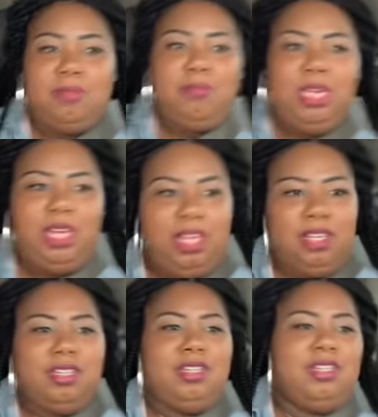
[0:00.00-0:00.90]
Me?
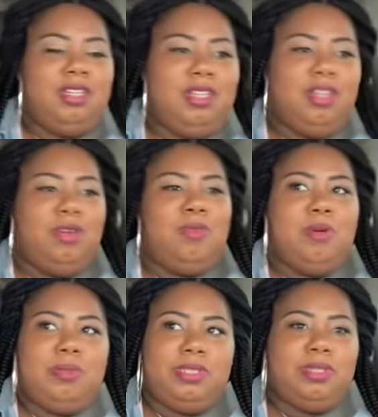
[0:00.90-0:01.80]
Yeah.
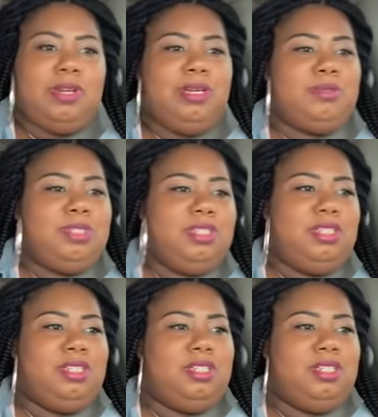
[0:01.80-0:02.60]
What prescription?